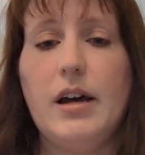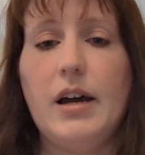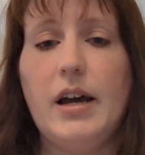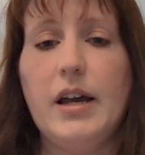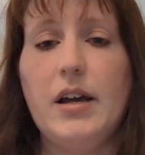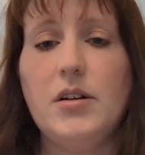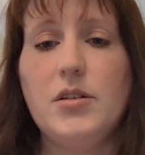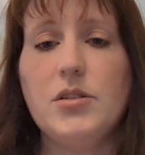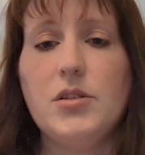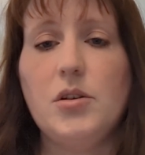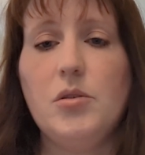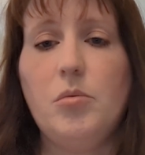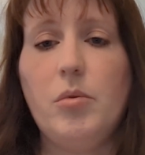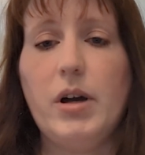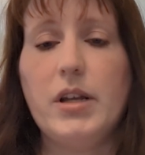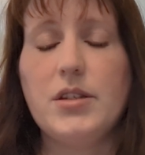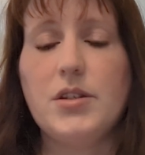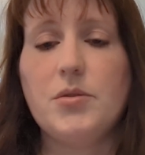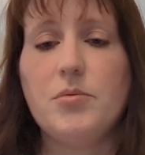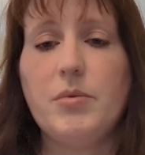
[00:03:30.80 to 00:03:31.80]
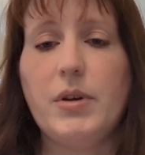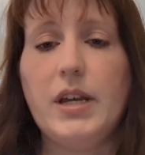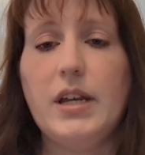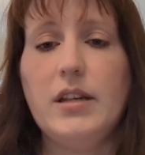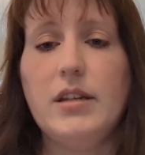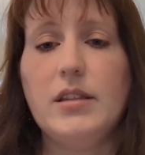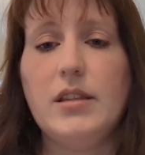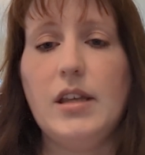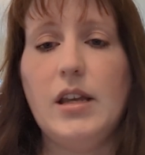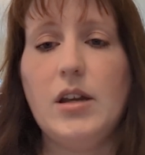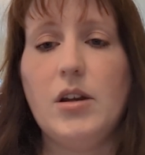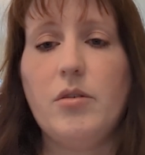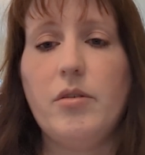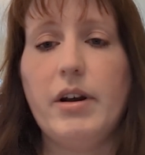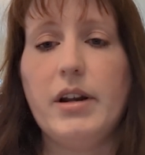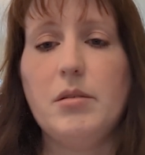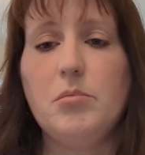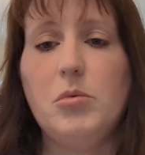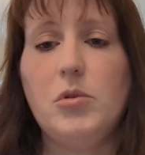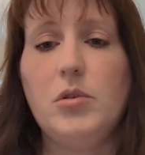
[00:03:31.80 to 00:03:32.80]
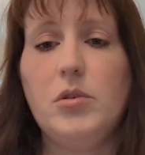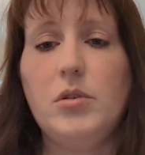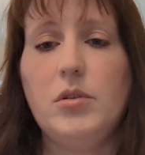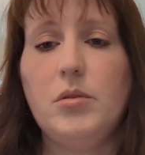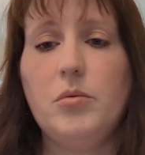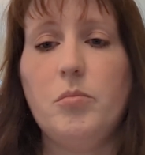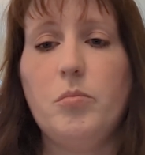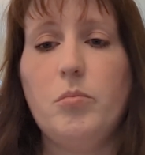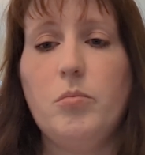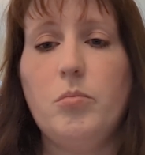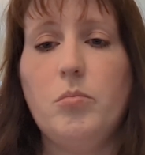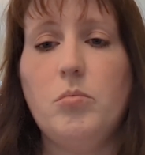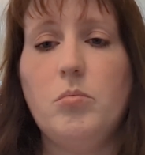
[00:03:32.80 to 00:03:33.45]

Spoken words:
I also want to read The Incredible